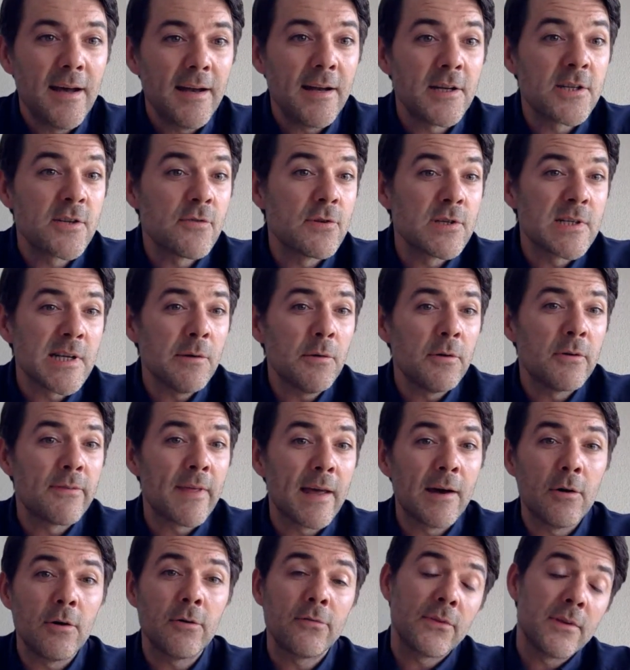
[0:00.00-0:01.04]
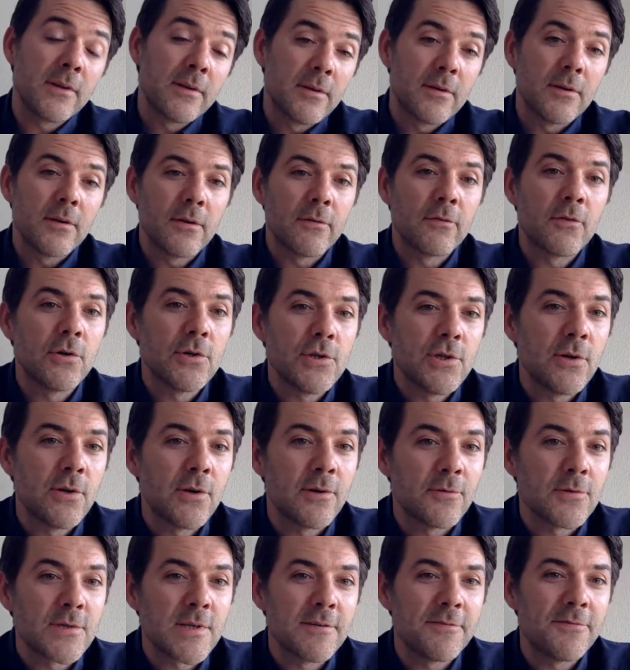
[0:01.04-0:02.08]
And as a result of that, often, of course, you
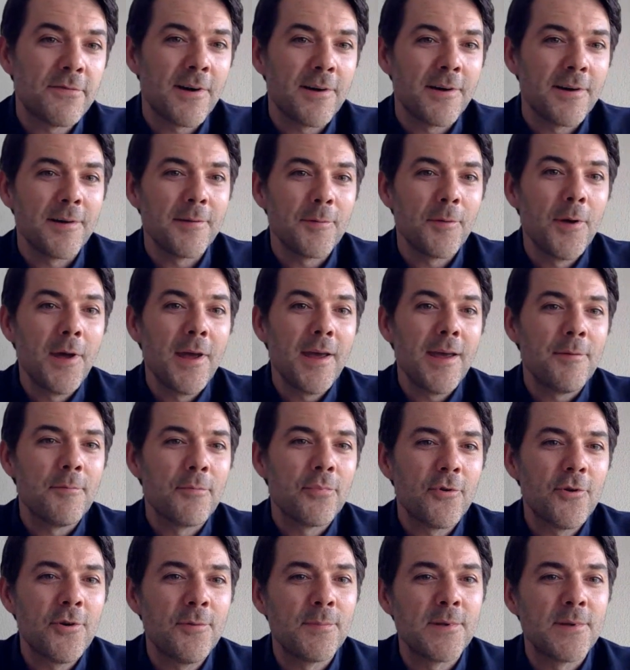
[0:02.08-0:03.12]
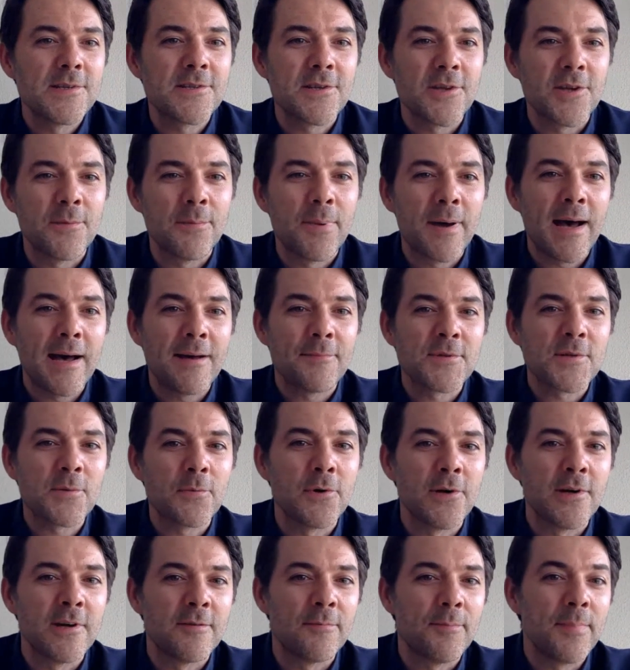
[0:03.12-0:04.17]
can also find improvements that you perhaps
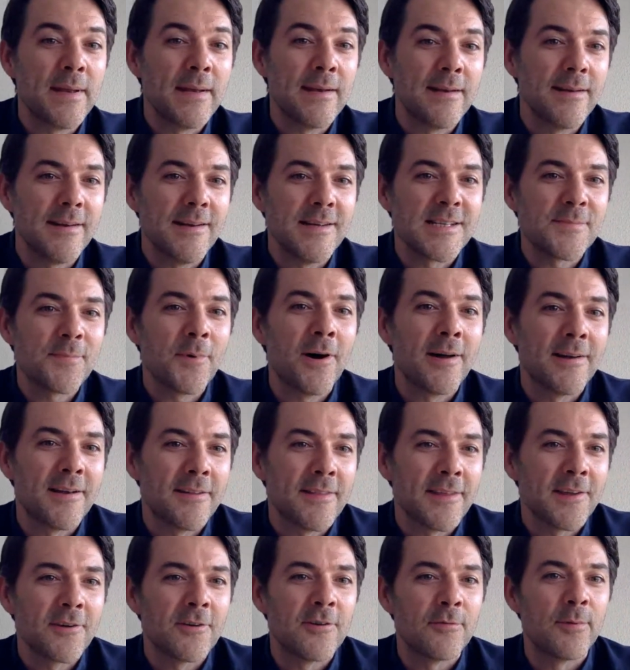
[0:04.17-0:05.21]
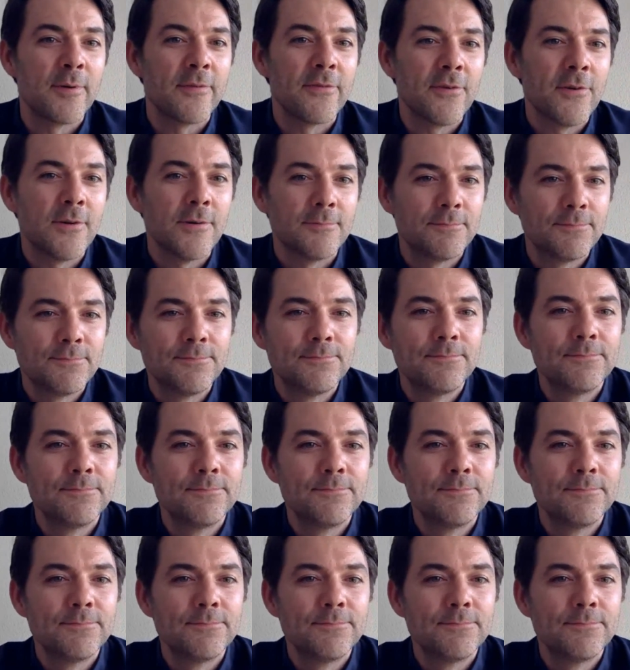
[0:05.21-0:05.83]
wouldn't have been inspired to think of before.